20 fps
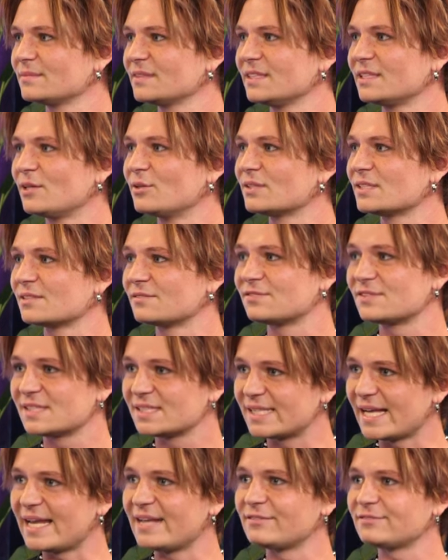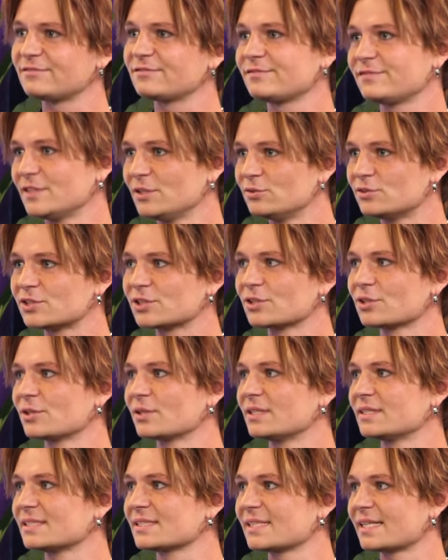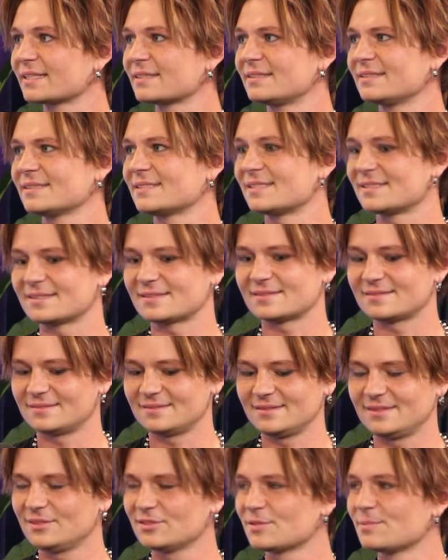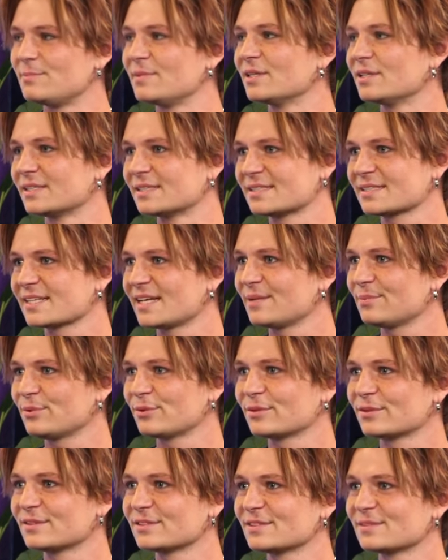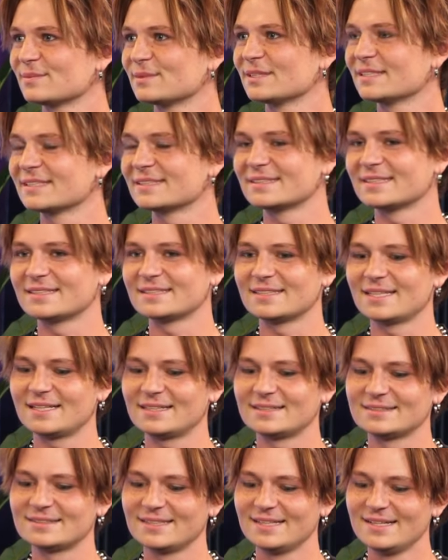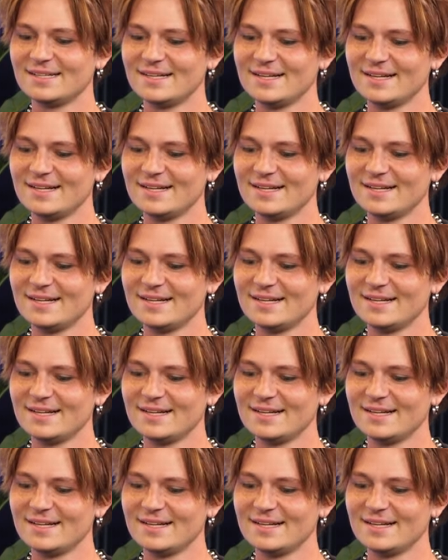you know, it's a safe future. And it's like, this is just a million skateboarders. There's a million. And